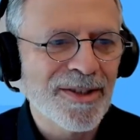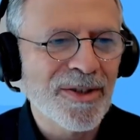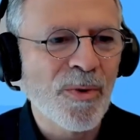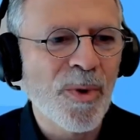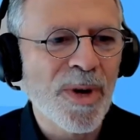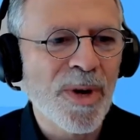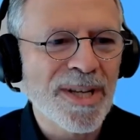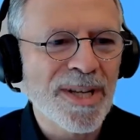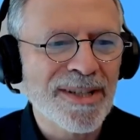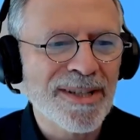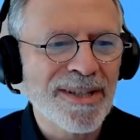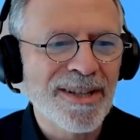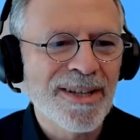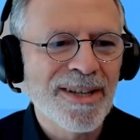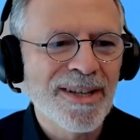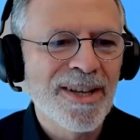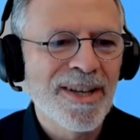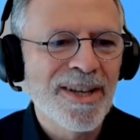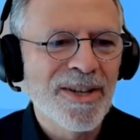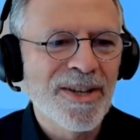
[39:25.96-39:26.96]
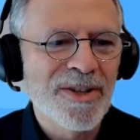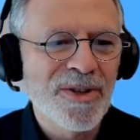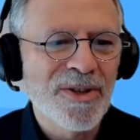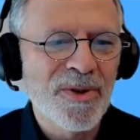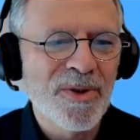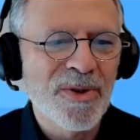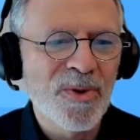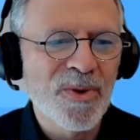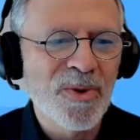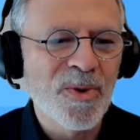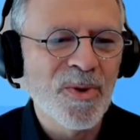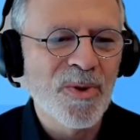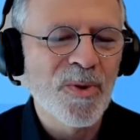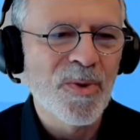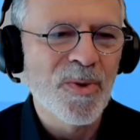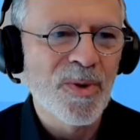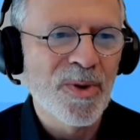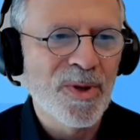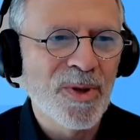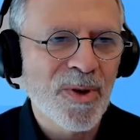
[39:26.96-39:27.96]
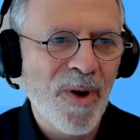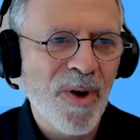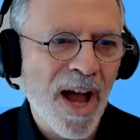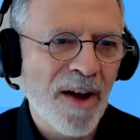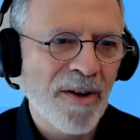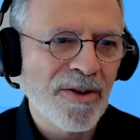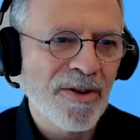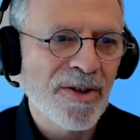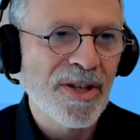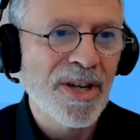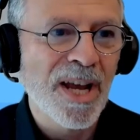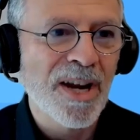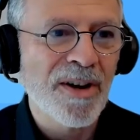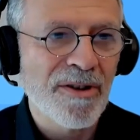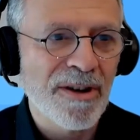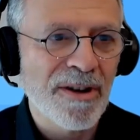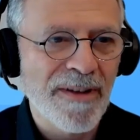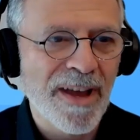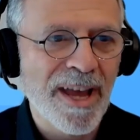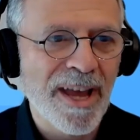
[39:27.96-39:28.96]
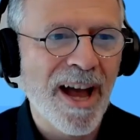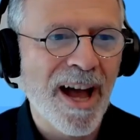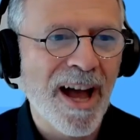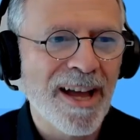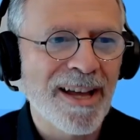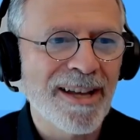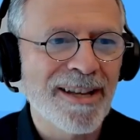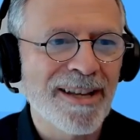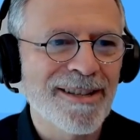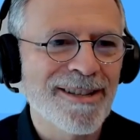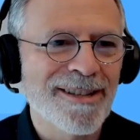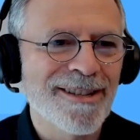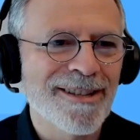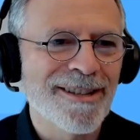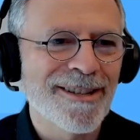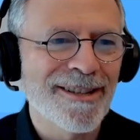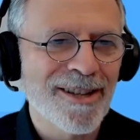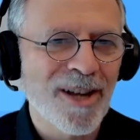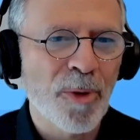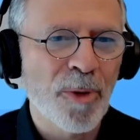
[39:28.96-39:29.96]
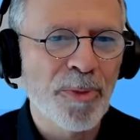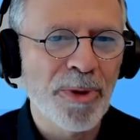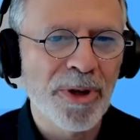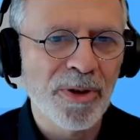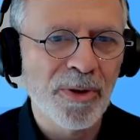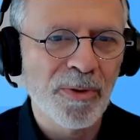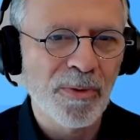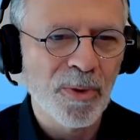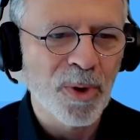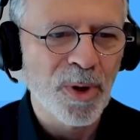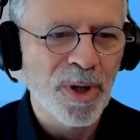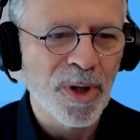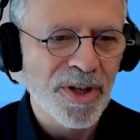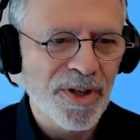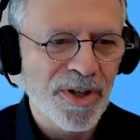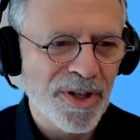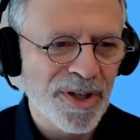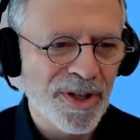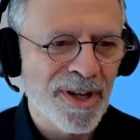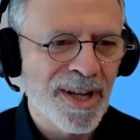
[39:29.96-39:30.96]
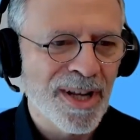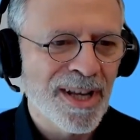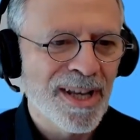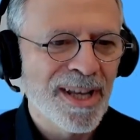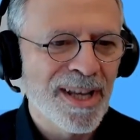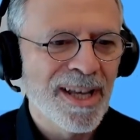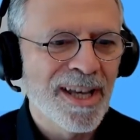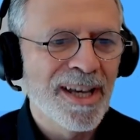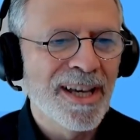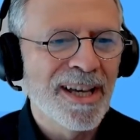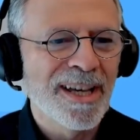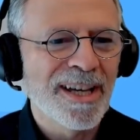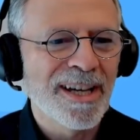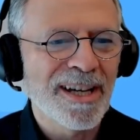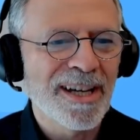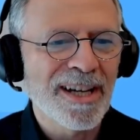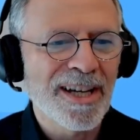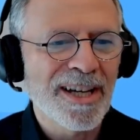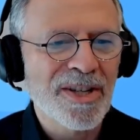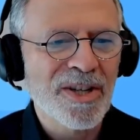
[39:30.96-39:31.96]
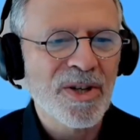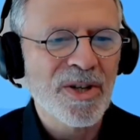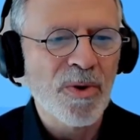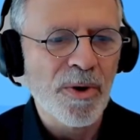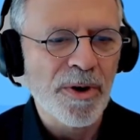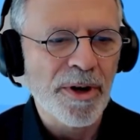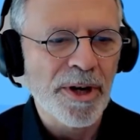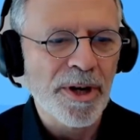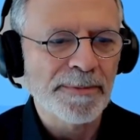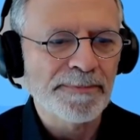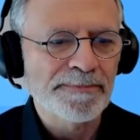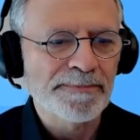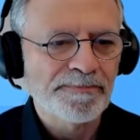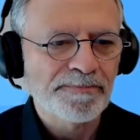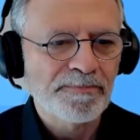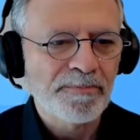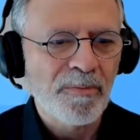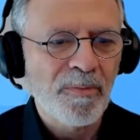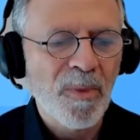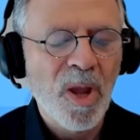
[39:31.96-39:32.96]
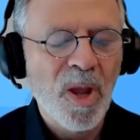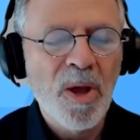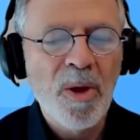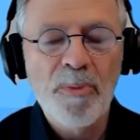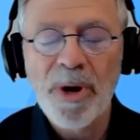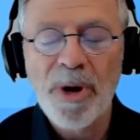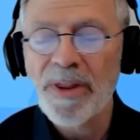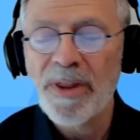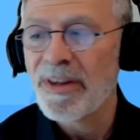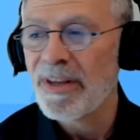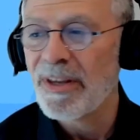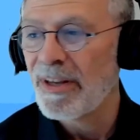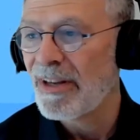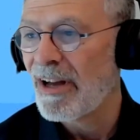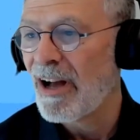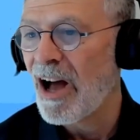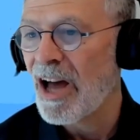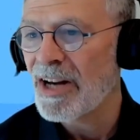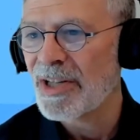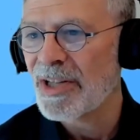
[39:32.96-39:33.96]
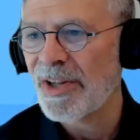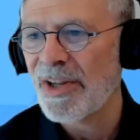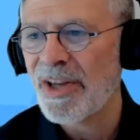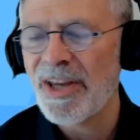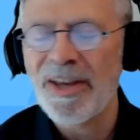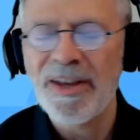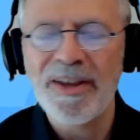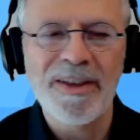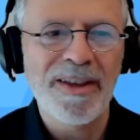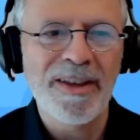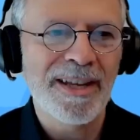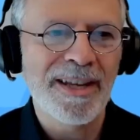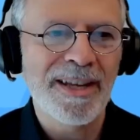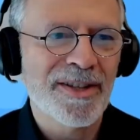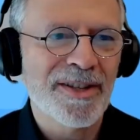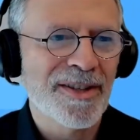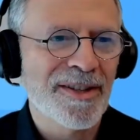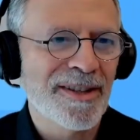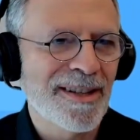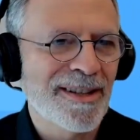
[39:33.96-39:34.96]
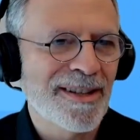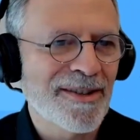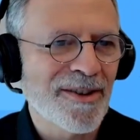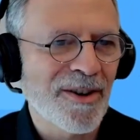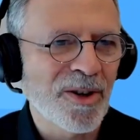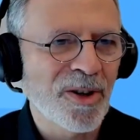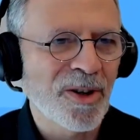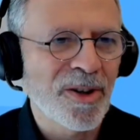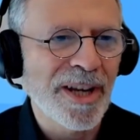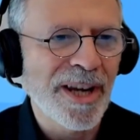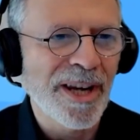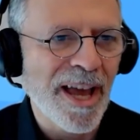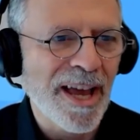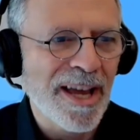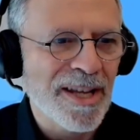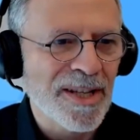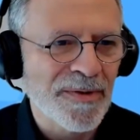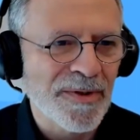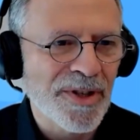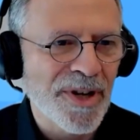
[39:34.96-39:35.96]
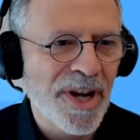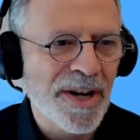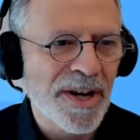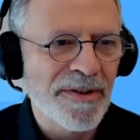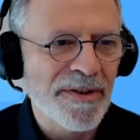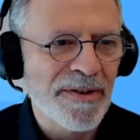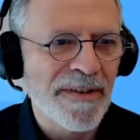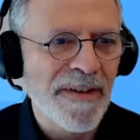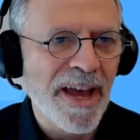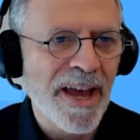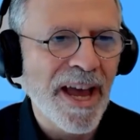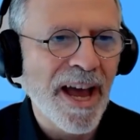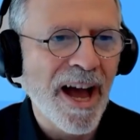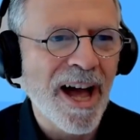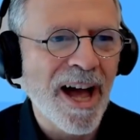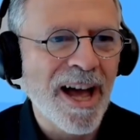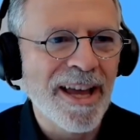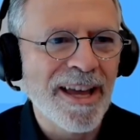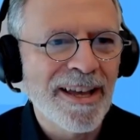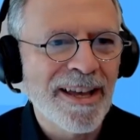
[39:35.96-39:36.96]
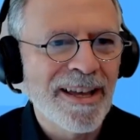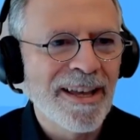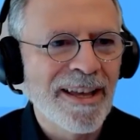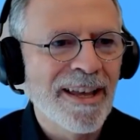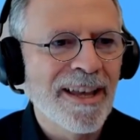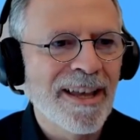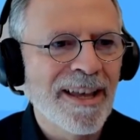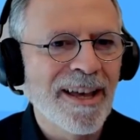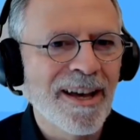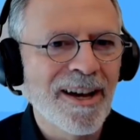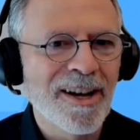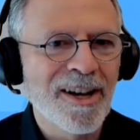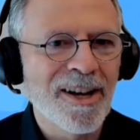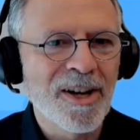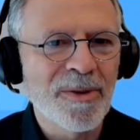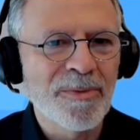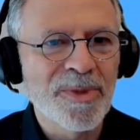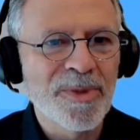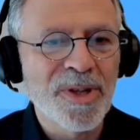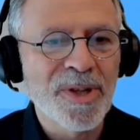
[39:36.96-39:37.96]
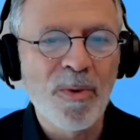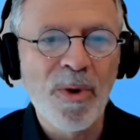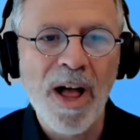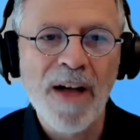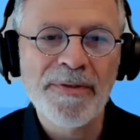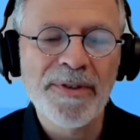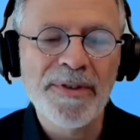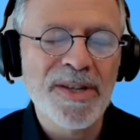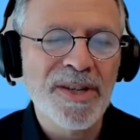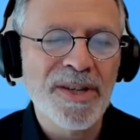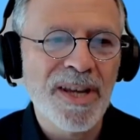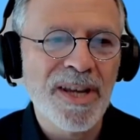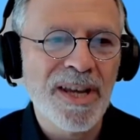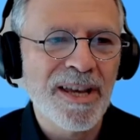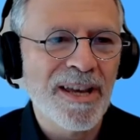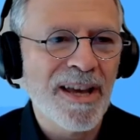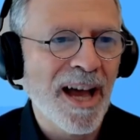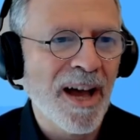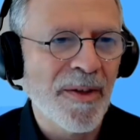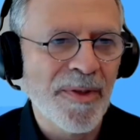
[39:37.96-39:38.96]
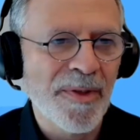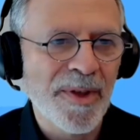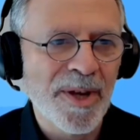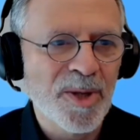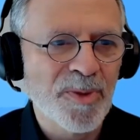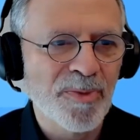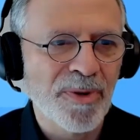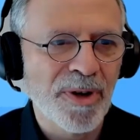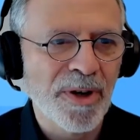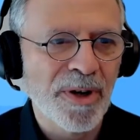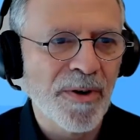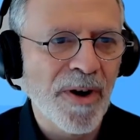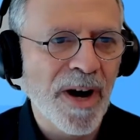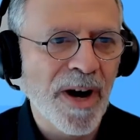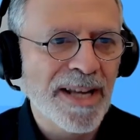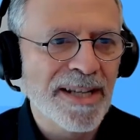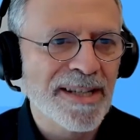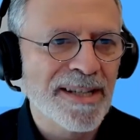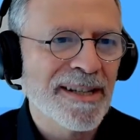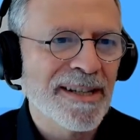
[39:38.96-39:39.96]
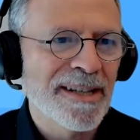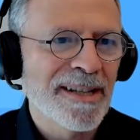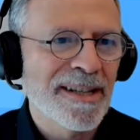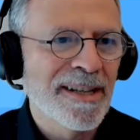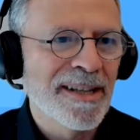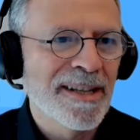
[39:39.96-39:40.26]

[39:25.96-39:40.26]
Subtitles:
twist to how generative AI is helping the rule engine story. But honestly, it's early days for generative AI. So we'll have to see how things progress.